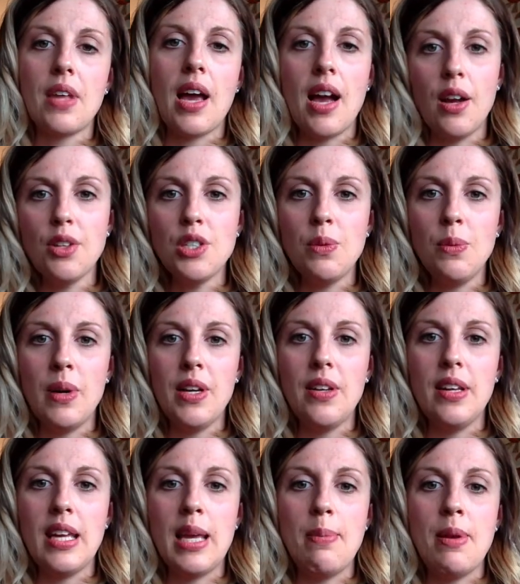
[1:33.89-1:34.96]
I also want you
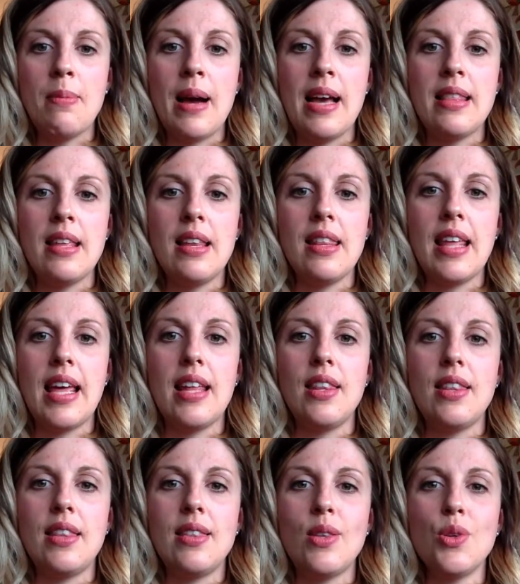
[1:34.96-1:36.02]
to keep in mind that
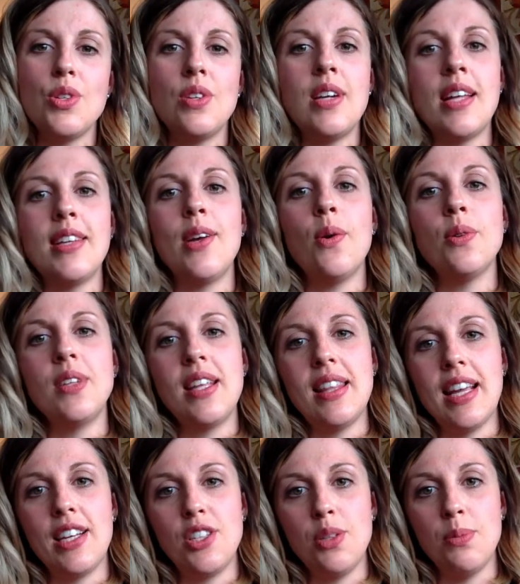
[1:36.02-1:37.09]
those are not the only
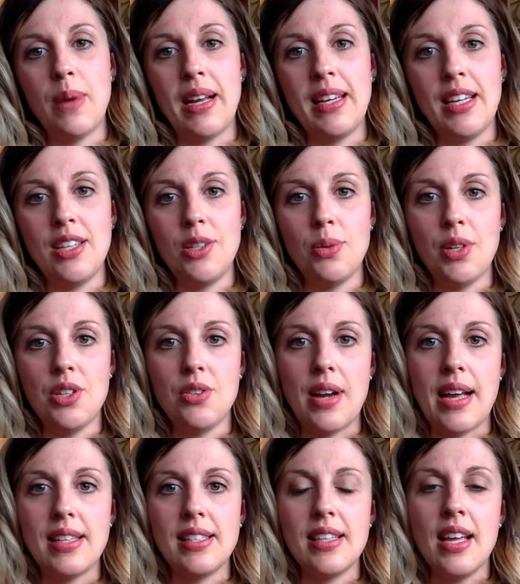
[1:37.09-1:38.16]
things you might need to
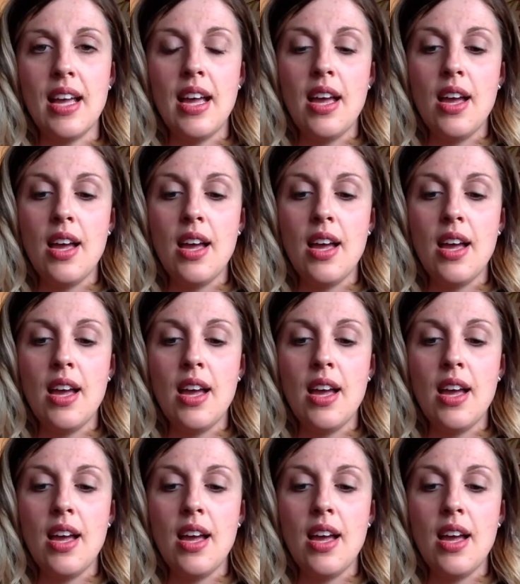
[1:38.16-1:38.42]
address.